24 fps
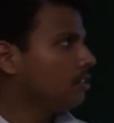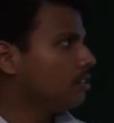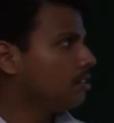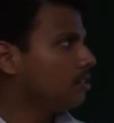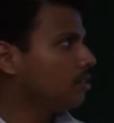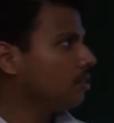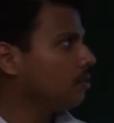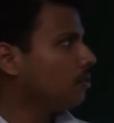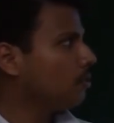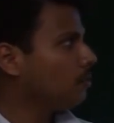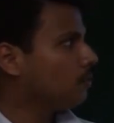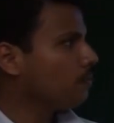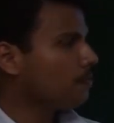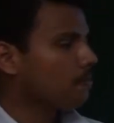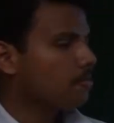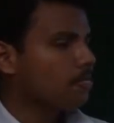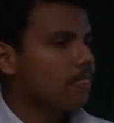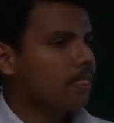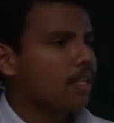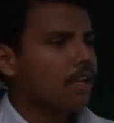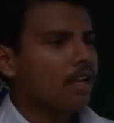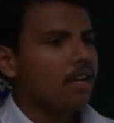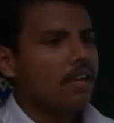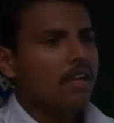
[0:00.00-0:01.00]
So,
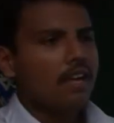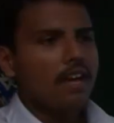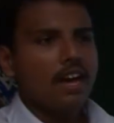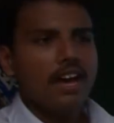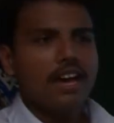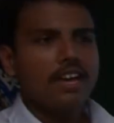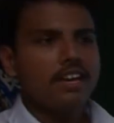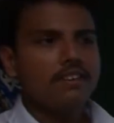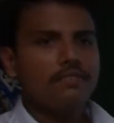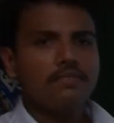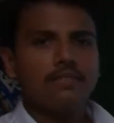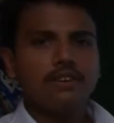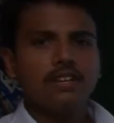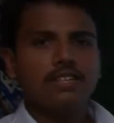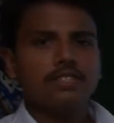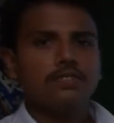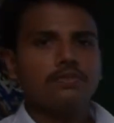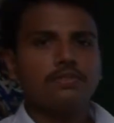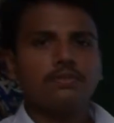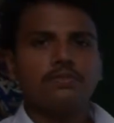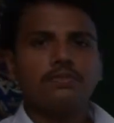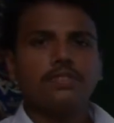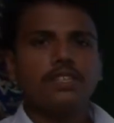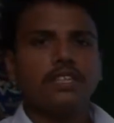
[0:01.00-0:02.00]
IFRS
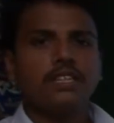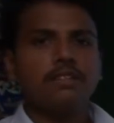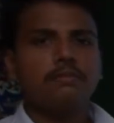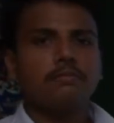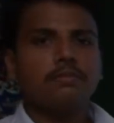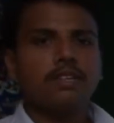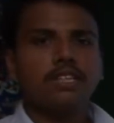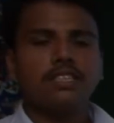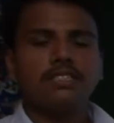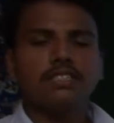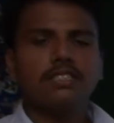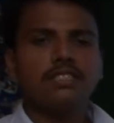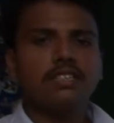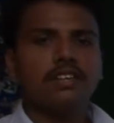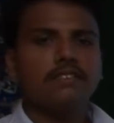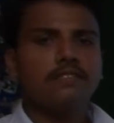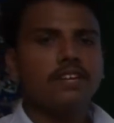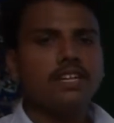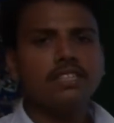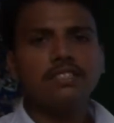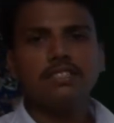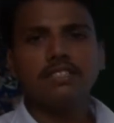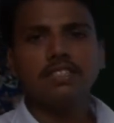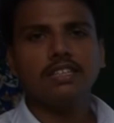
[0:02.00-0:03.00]
15 brings in a
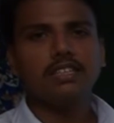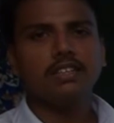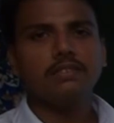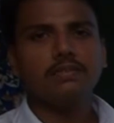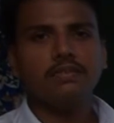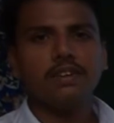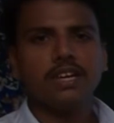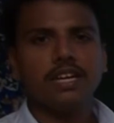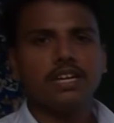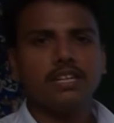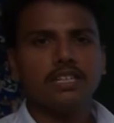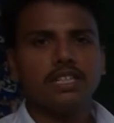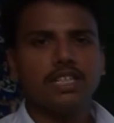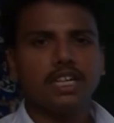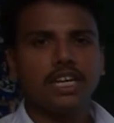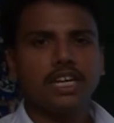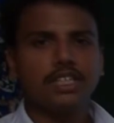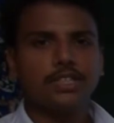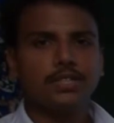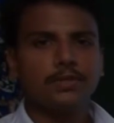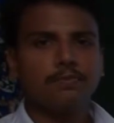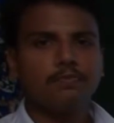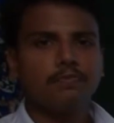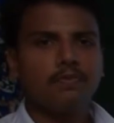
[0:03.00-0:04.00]
very significant
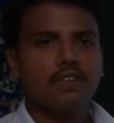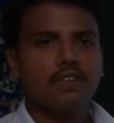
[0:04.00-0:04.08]
change.